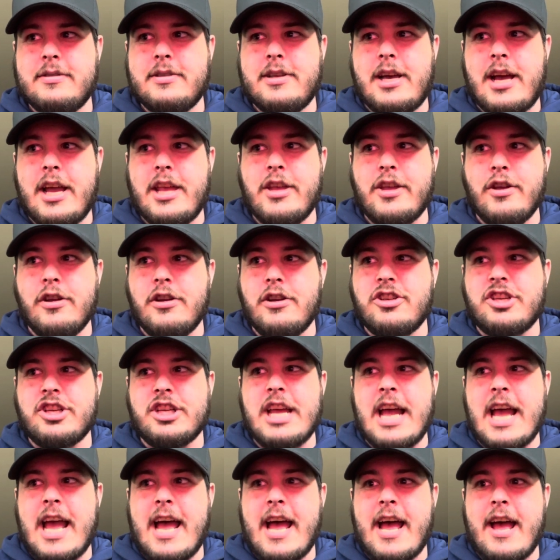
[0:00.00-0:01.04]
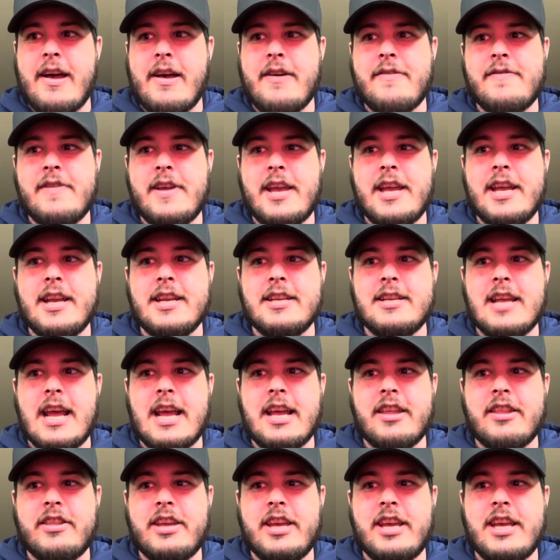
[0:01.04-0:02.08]
I usually have a
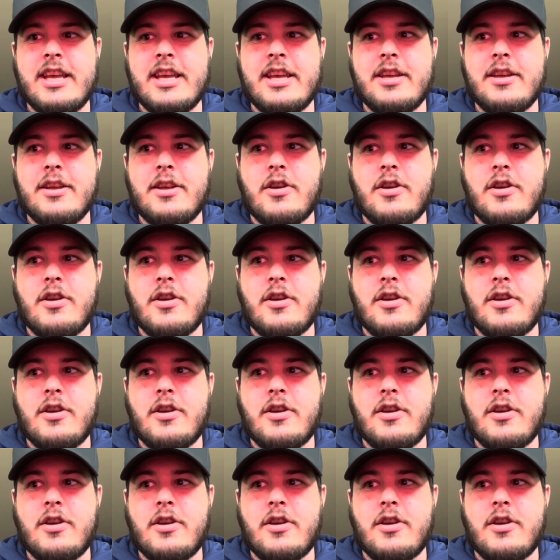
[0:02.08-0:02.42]
daily